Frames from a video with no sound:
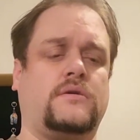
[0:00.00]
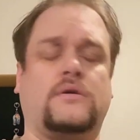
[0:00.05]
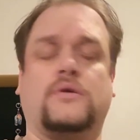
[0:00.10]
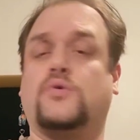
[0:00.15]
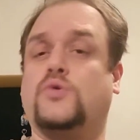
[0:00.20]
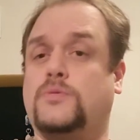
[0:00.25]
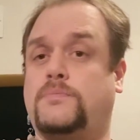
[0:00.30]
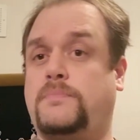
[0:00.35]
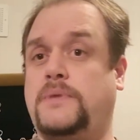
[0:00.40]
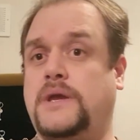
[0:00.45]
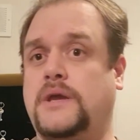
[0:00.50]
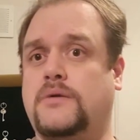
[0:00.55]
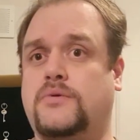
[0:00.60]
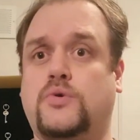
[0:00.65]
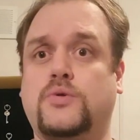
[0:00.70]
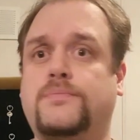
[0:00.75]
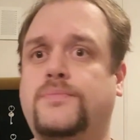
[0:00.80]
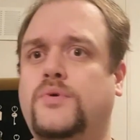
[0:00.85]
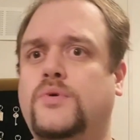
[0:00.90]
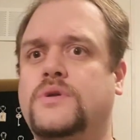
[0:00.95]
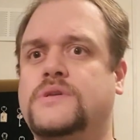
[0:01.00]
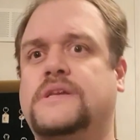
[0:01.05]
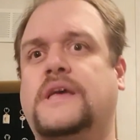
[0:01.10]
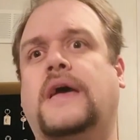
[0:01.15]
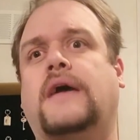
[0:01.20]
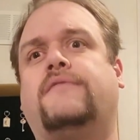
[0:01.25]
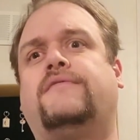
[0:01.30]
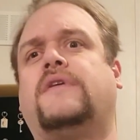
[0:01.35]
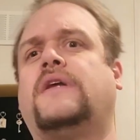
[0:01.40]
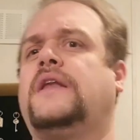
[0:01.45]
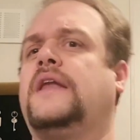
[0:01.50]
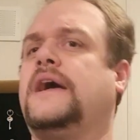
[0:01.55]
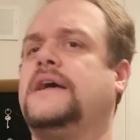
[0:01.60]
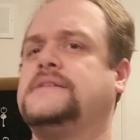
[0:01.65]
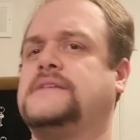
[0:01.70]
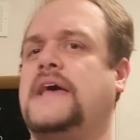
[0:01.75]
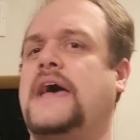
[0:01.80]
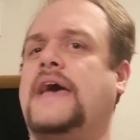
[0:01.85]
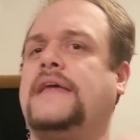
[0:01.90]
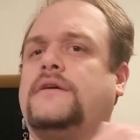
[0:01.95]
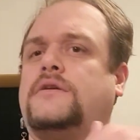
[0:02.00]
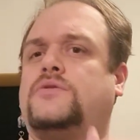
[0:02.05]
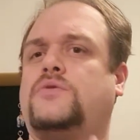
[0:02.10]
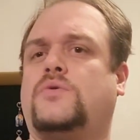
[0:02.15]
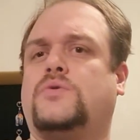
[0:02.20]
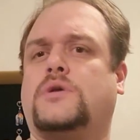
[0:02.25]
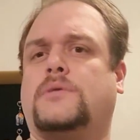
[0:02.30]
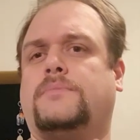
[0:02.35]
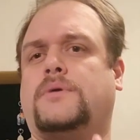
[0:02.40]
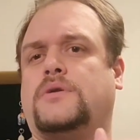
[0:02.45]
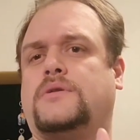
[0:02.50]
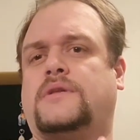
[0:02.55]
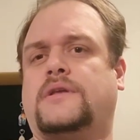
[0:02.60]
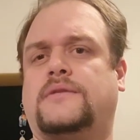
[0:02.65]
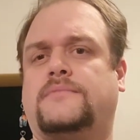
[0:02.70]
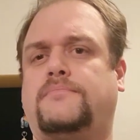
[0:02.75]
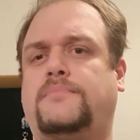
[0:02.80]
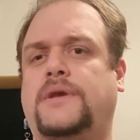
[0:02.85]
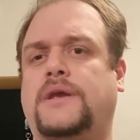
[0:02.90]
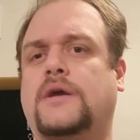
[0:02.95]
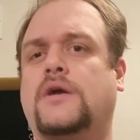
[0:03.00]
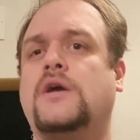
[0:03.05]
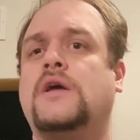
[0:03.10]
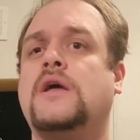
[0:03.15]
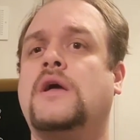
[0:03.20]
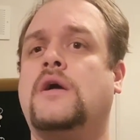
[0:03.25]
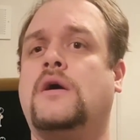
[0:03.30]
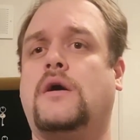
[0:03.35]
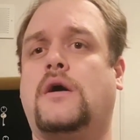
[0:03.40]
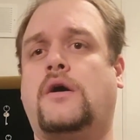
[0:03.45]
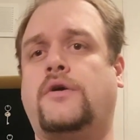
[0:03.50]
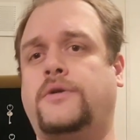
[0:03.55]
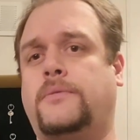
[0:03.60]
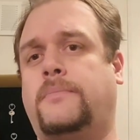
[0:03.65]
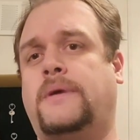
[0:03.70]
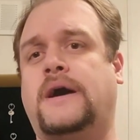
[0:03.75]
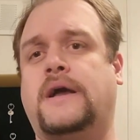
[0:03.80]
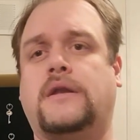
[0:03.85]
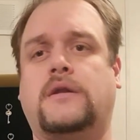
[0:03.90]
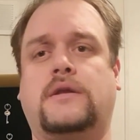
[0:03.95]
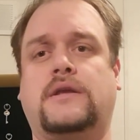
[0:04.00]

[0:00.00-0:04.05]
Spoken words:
good breweries have a nice anecdote about this beer on a bottle.